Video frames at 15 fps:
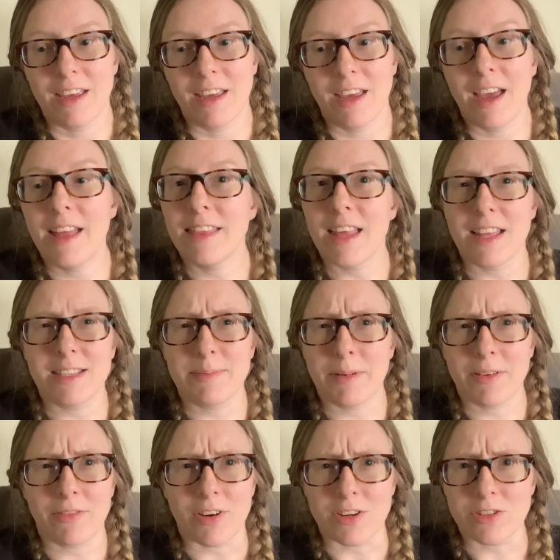and that's been
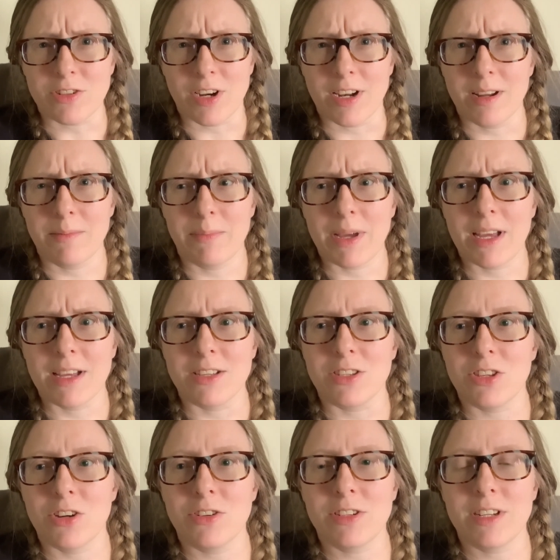frustrating because
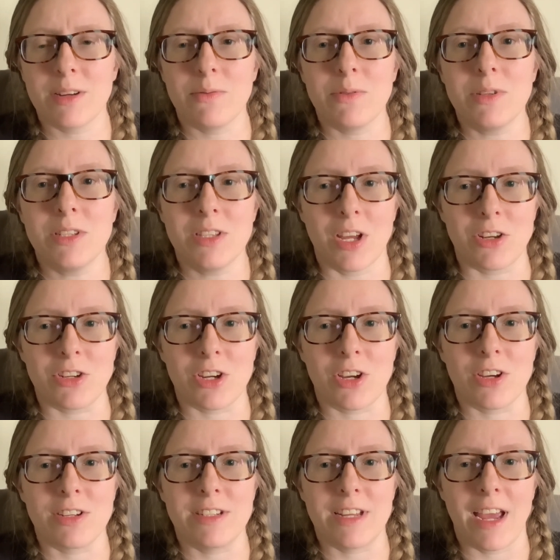Thursday was such a
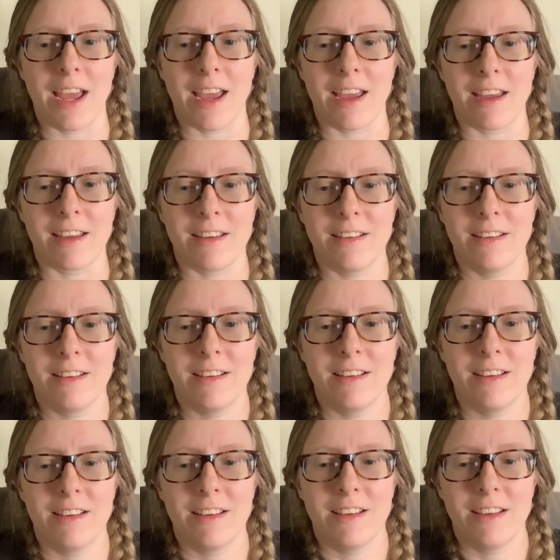good day,
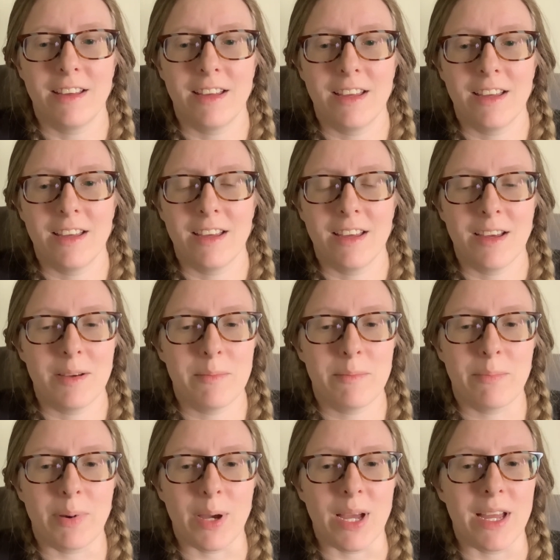
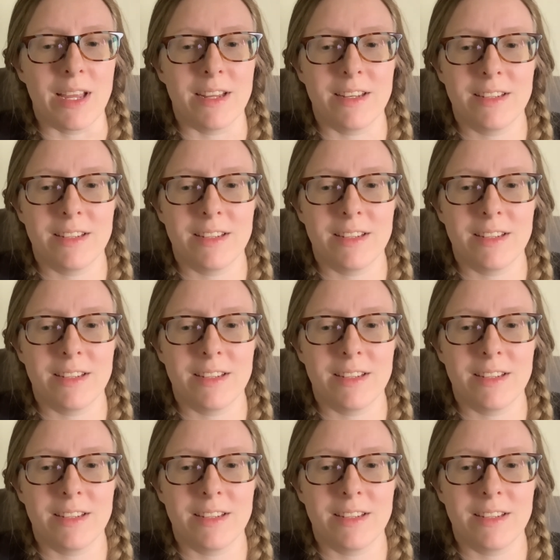but